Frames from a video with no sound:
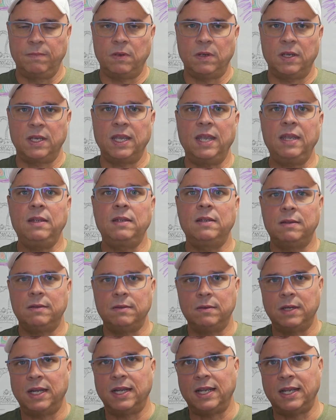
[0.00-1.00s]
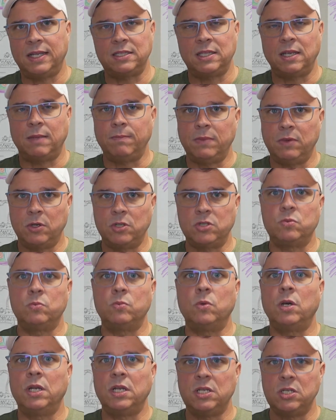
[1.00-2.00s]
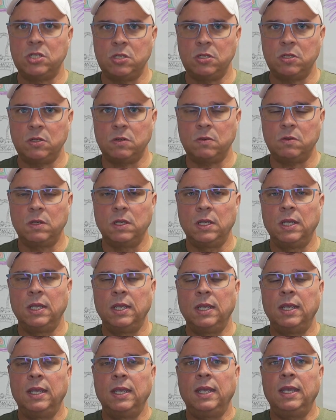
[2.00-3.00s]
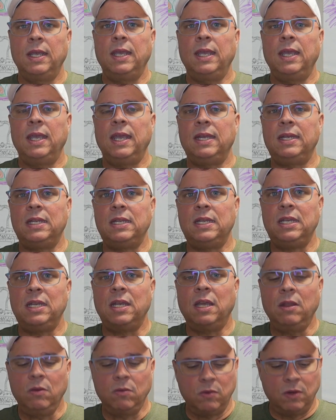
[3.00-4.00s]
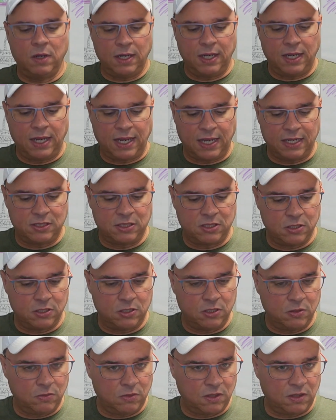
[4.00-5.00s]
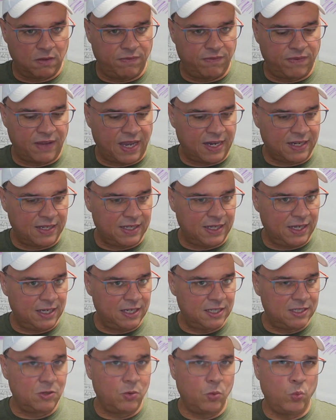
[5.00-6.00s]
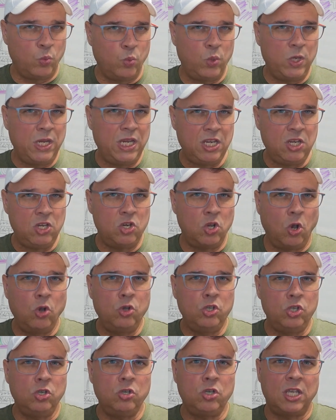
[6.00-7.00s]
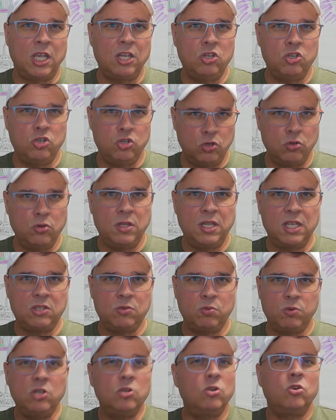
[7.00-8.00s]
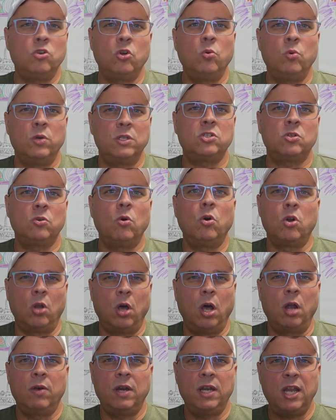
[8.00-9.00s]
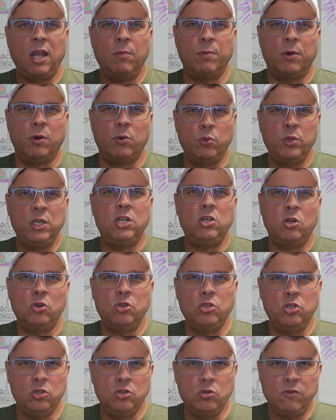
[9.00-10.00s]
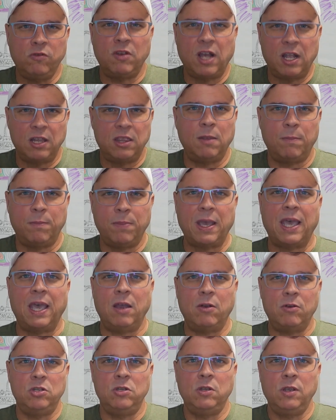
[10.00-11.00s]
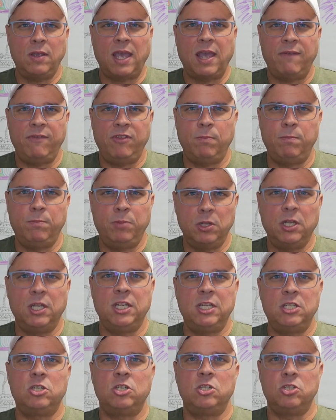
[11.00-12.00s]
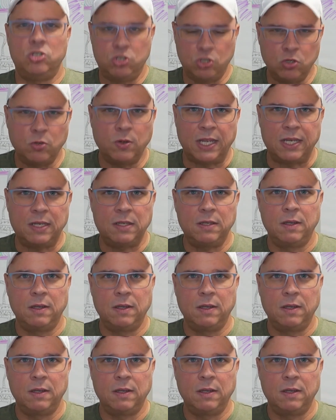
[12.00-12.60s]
Okay. Well, I guess I've merged one and two. And then the other one has to do with the fact is we know you can do this. We don't know what's going on right now, but we know you've got the power and you have the ability to do it.